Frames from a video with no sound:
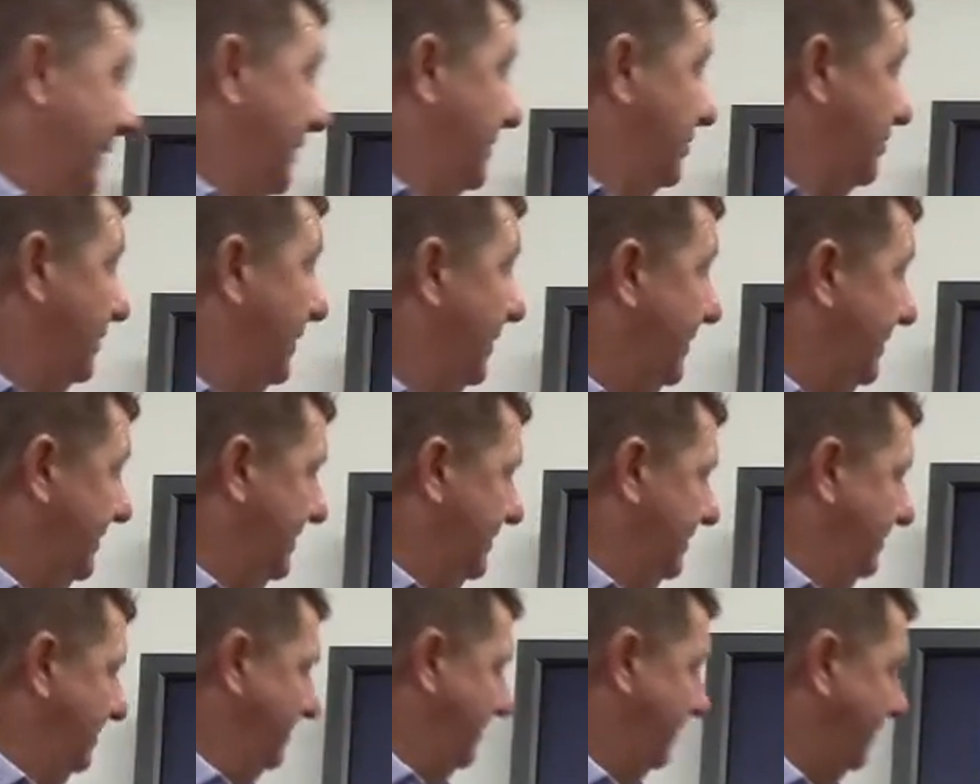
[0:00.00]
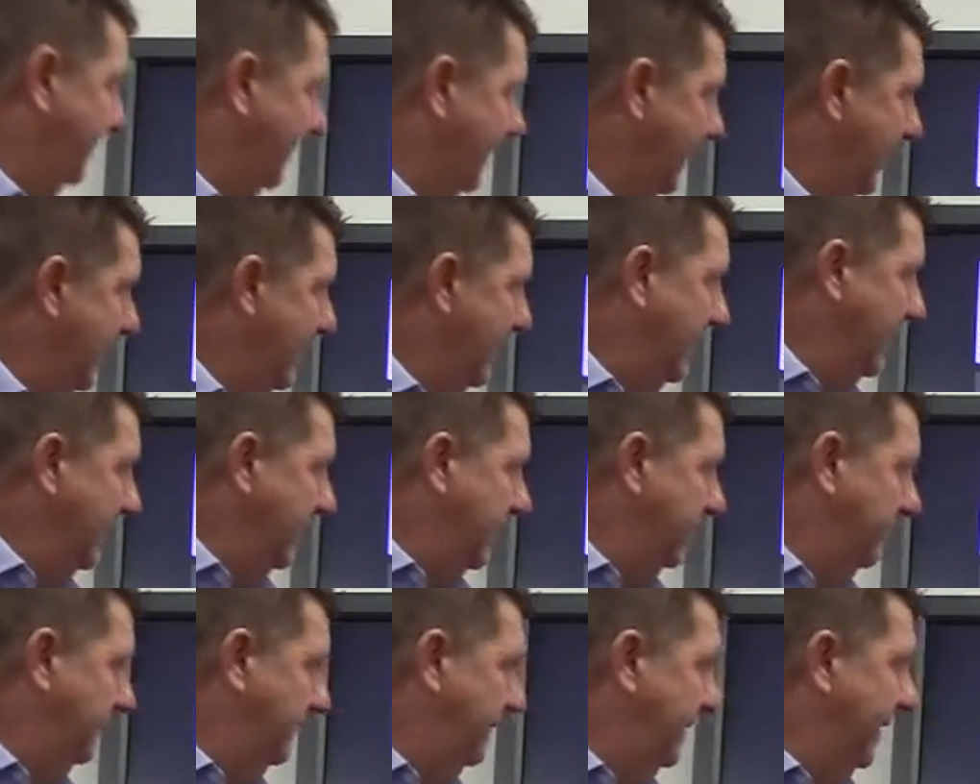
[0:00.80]
stress.
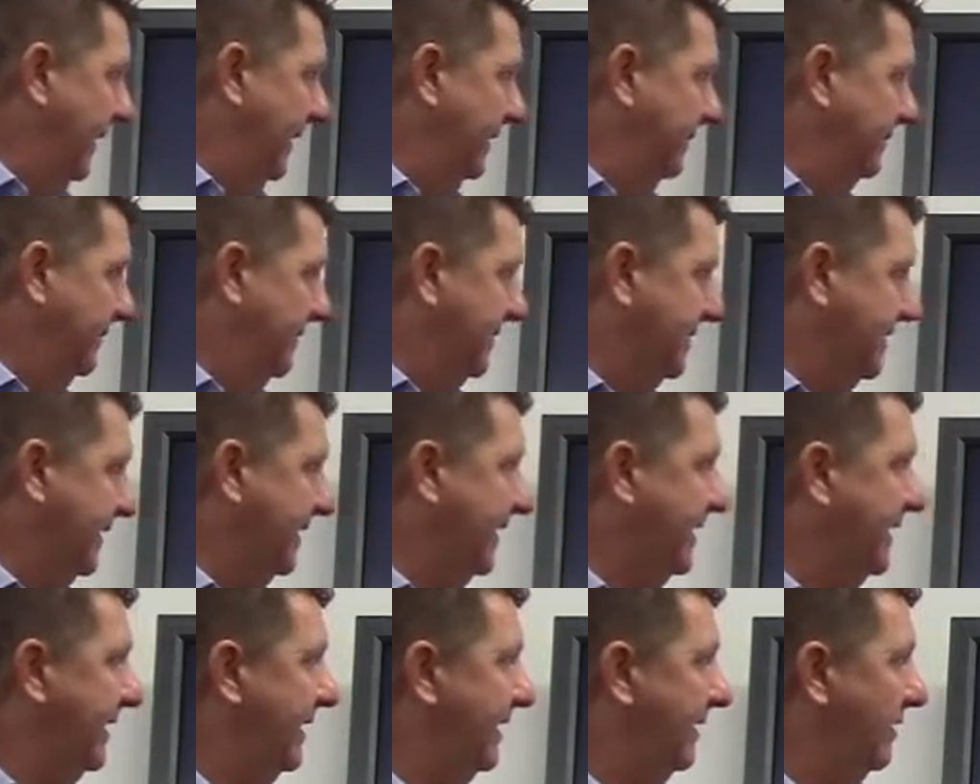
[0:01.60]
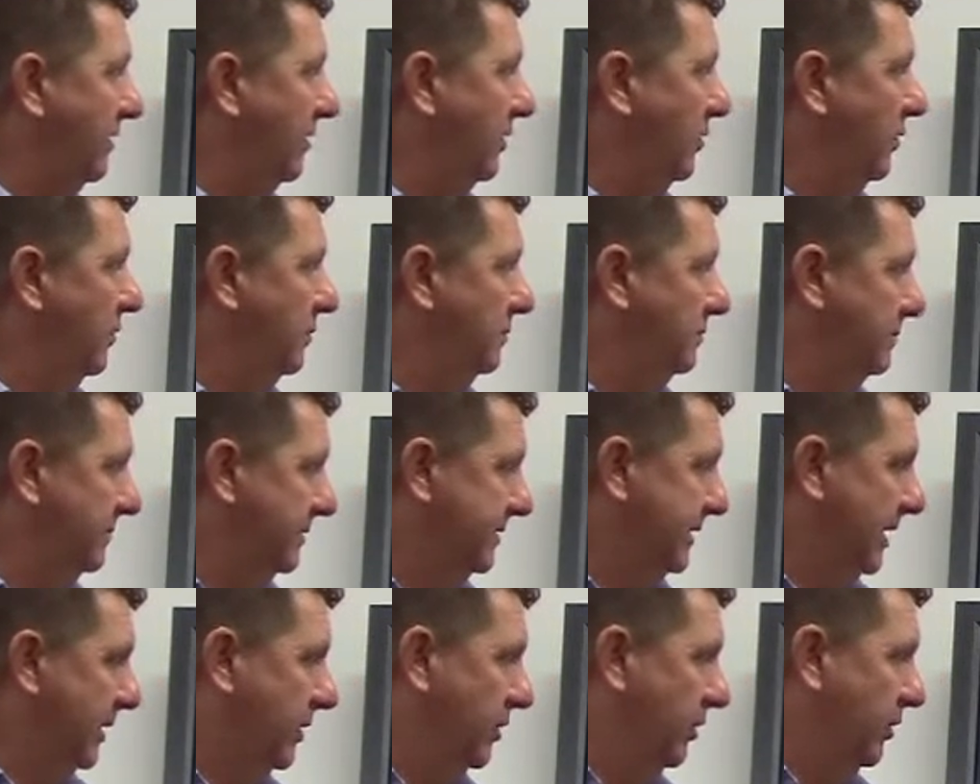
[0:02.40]
You're feeling physically or
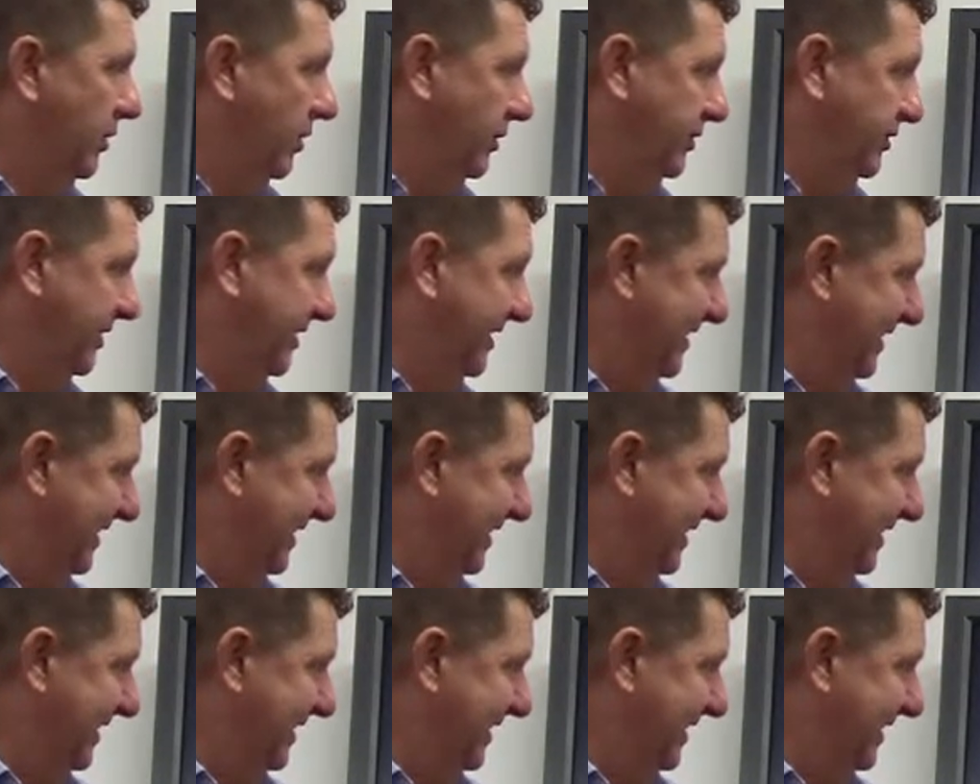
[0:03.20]
psychologically